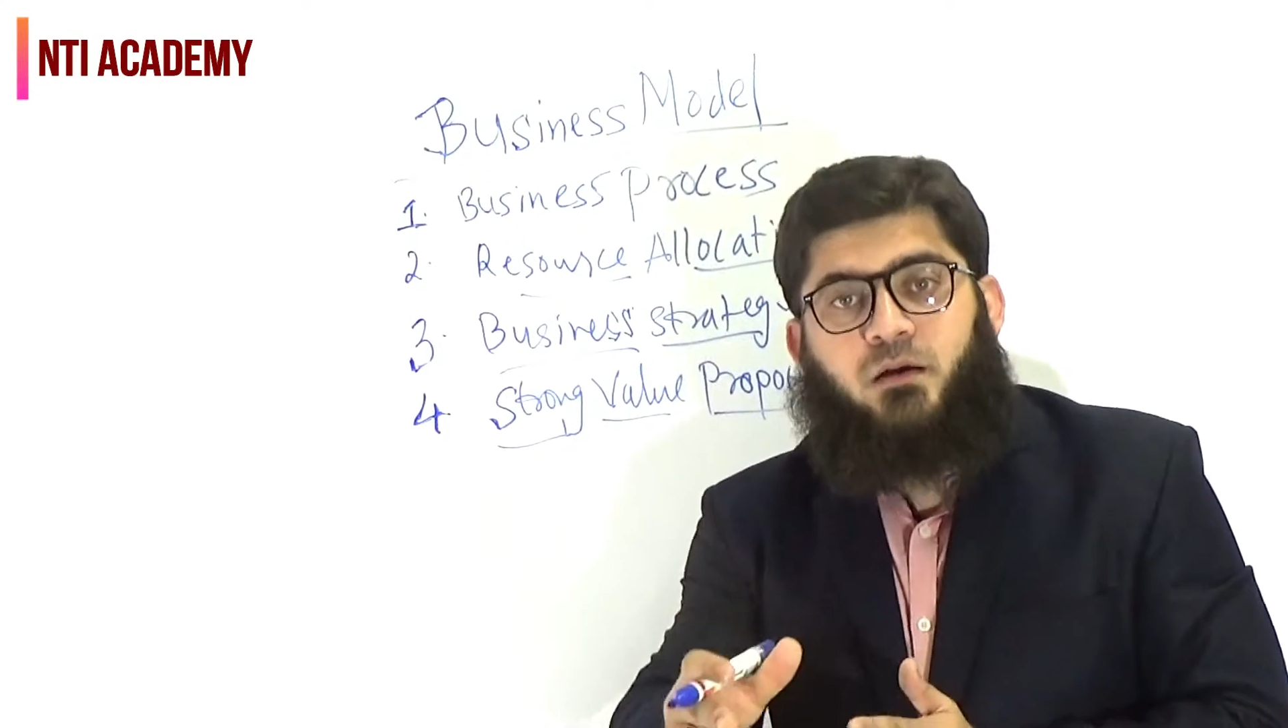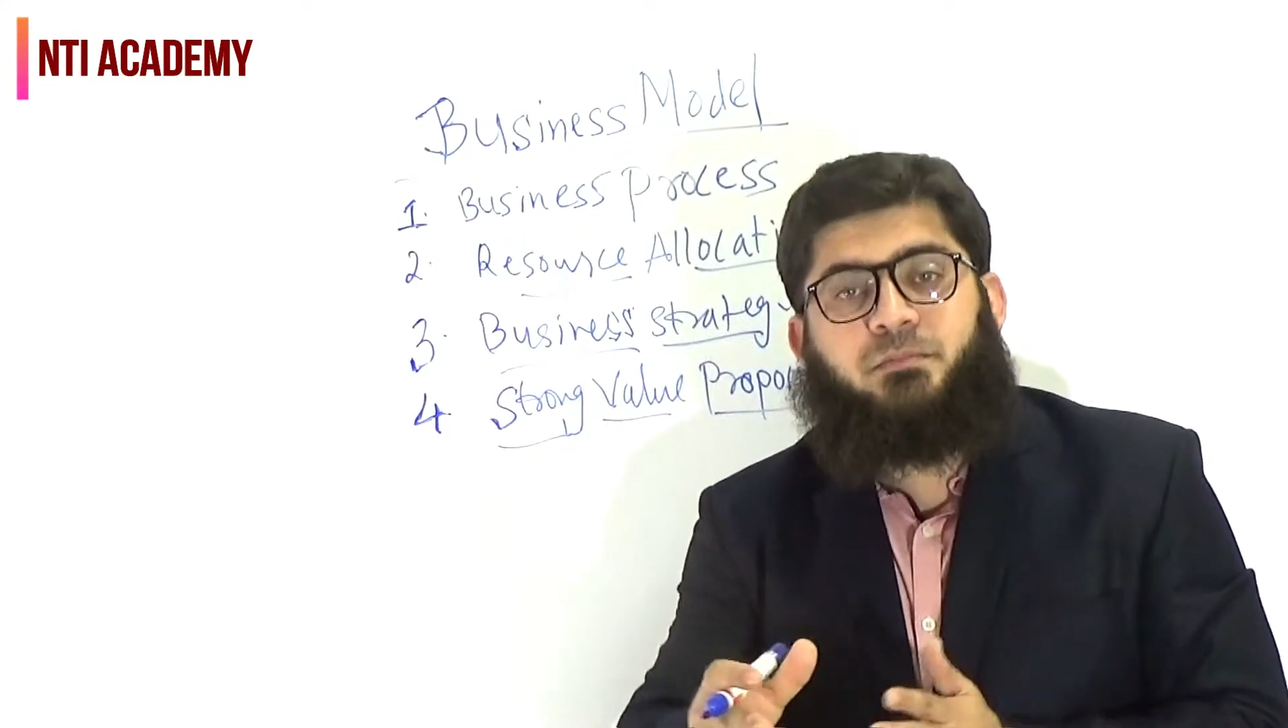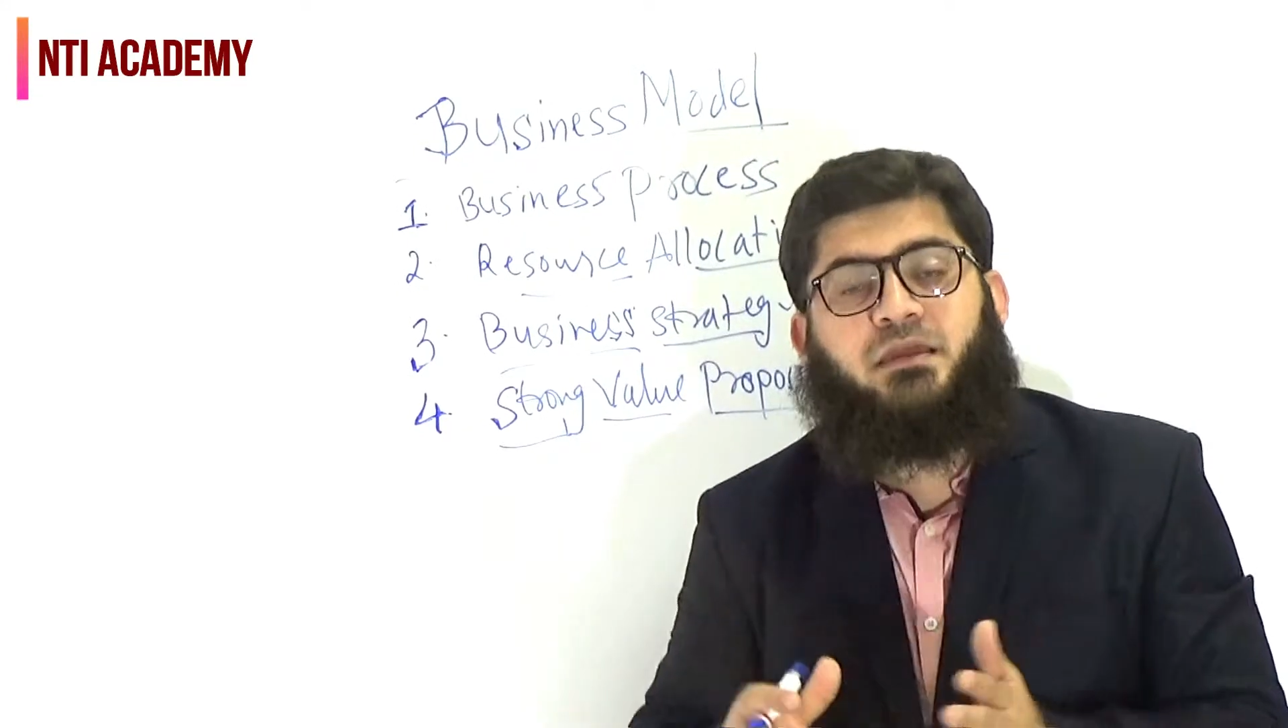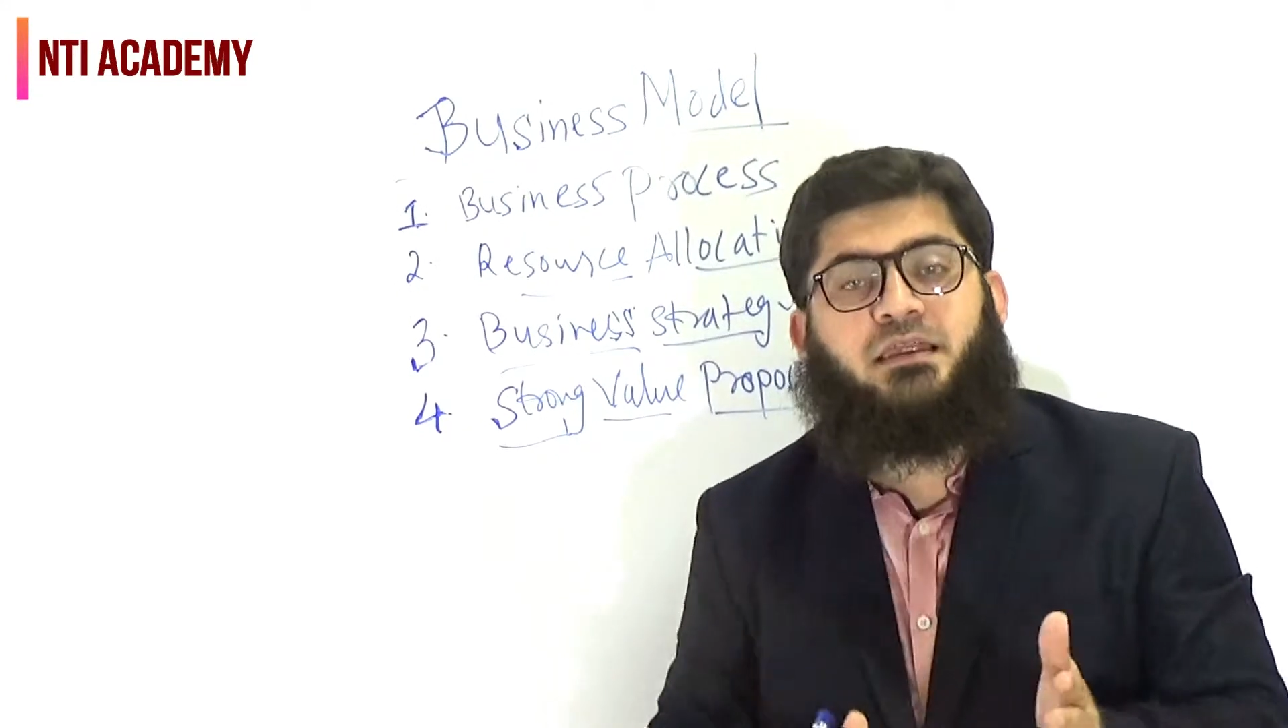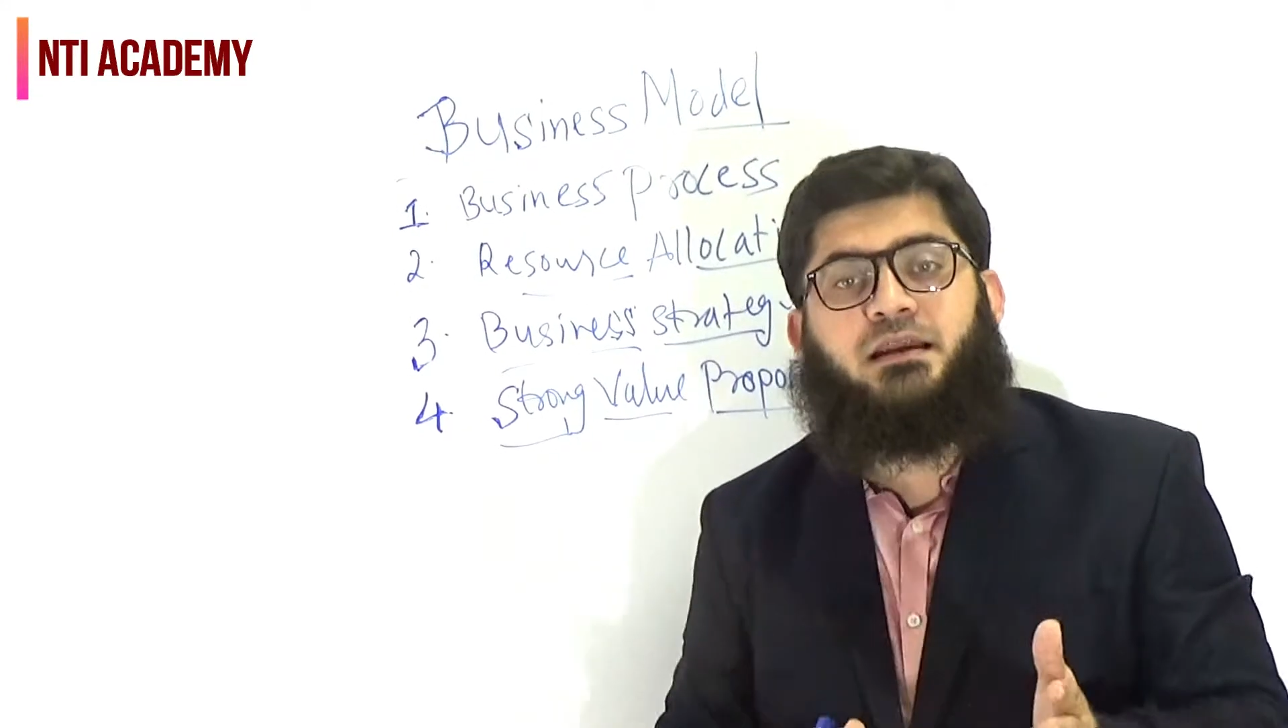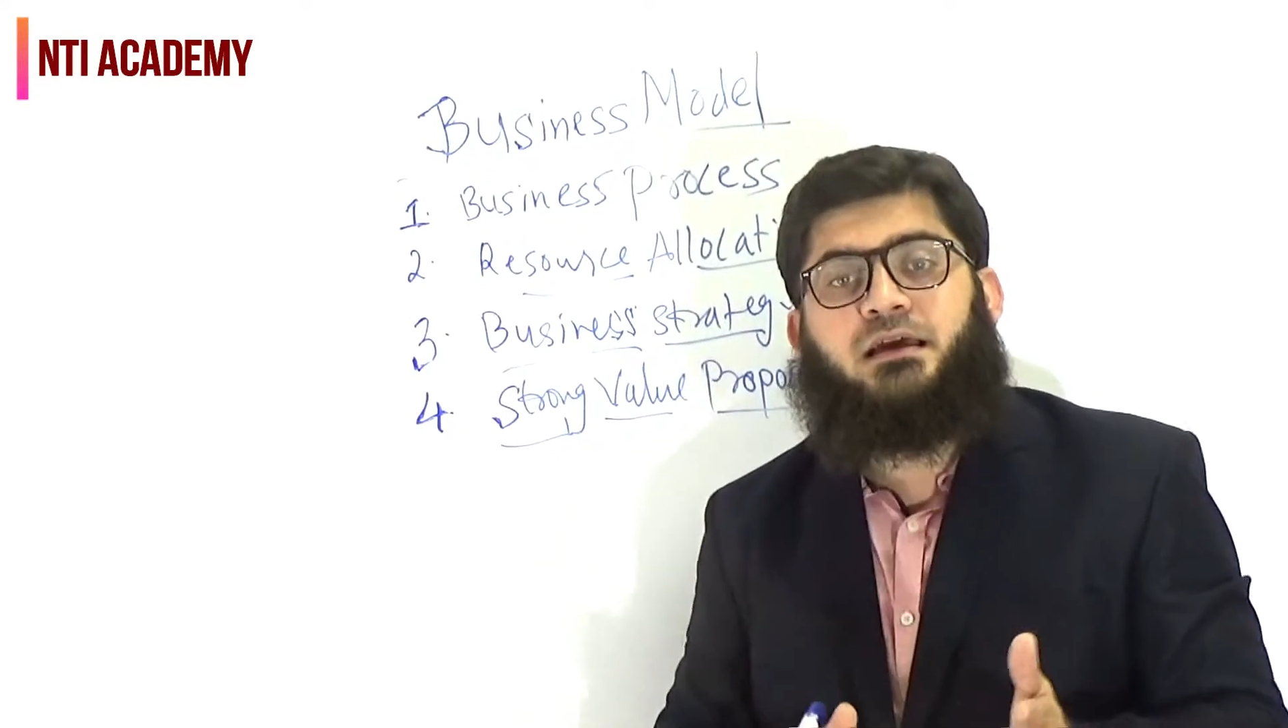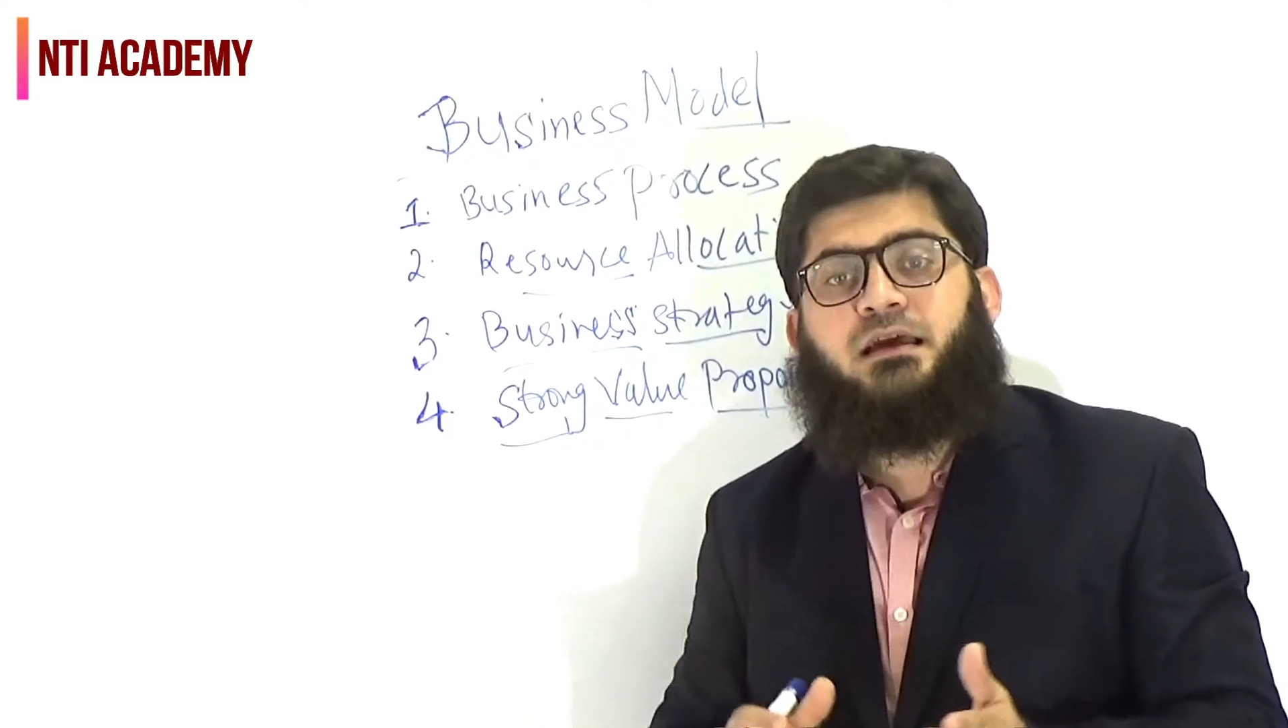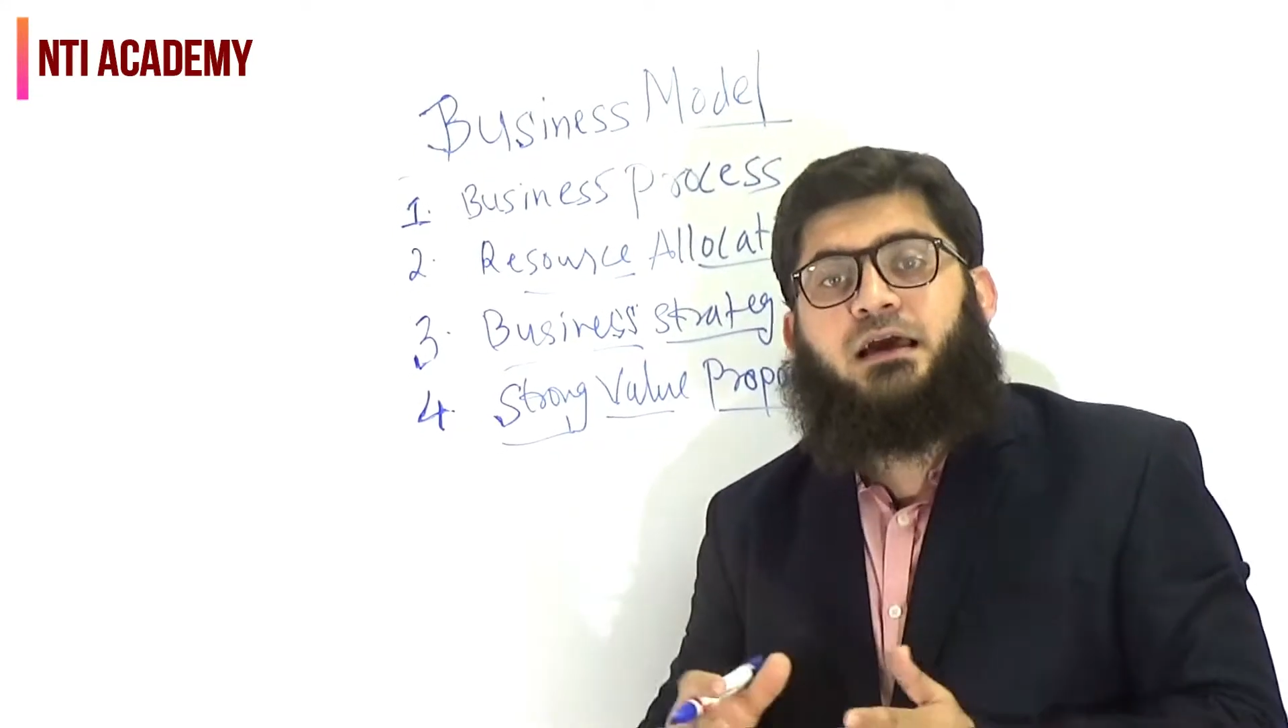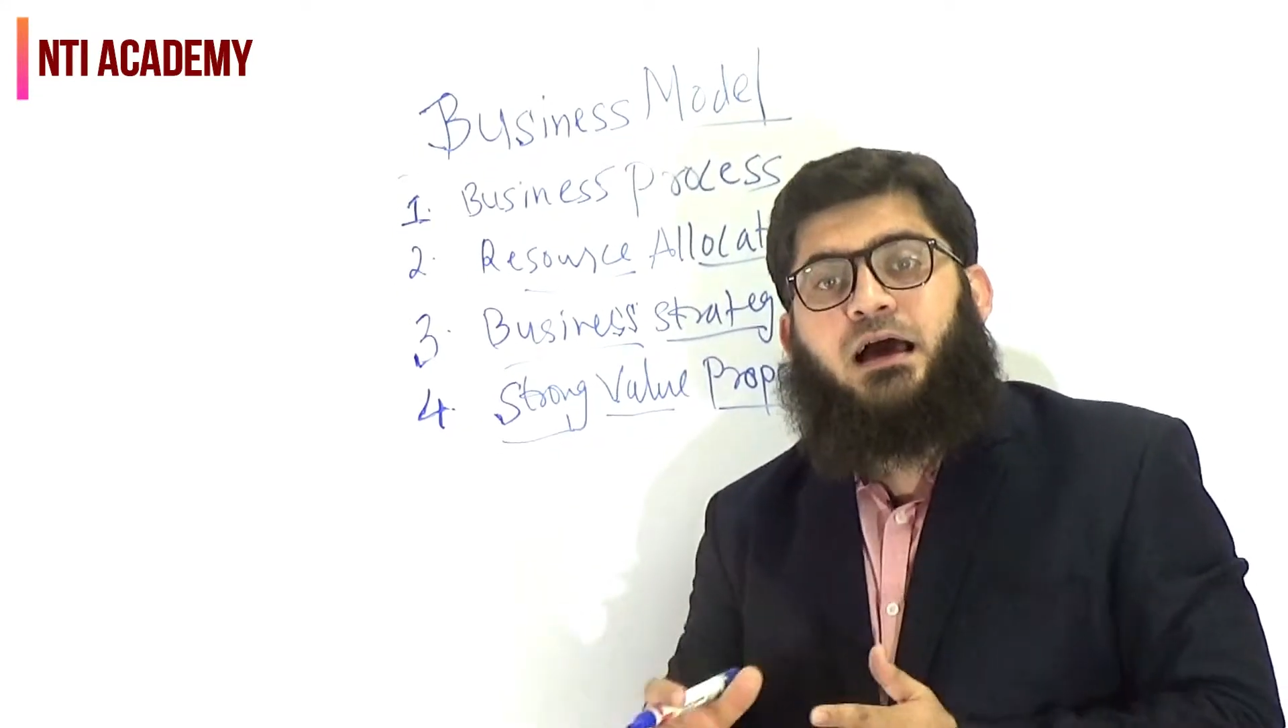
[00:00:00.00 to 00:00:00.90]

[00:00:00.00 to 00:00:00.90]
period,